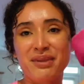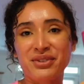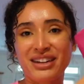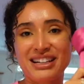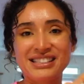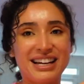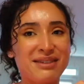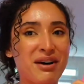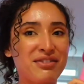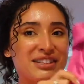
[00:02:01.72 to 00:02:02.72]
I'm really excited
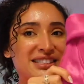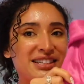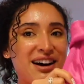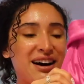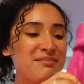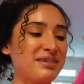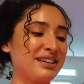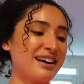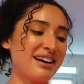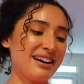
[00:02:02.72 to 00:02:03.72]
about this top
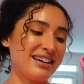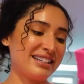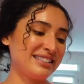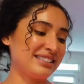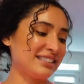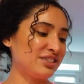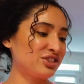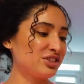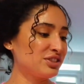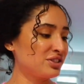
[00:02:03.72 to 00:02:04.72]
because it's
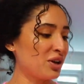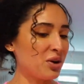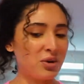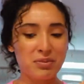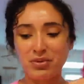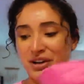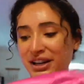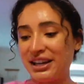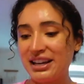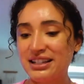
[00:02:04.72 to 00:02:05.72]
just so
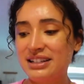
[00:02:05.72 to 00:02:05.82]
pretty.